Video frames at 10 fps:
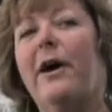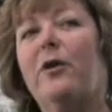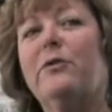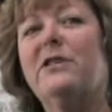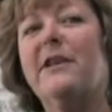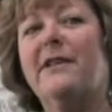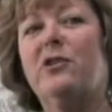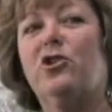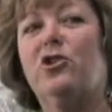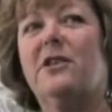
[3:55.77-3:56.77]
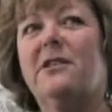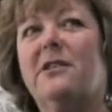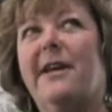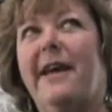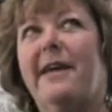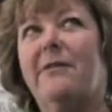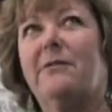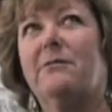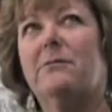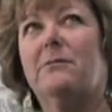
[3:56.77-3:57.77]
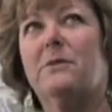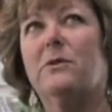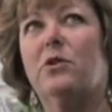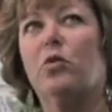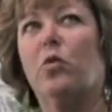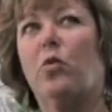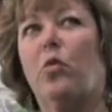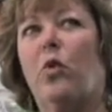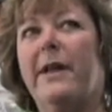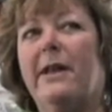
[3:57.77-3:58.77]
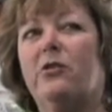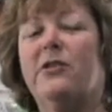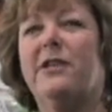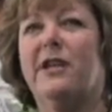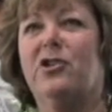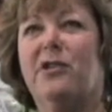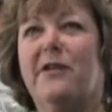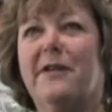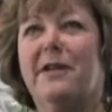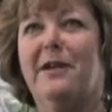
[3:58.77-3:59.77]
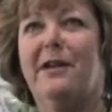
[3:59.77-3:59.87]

I always like to just take one little section of it,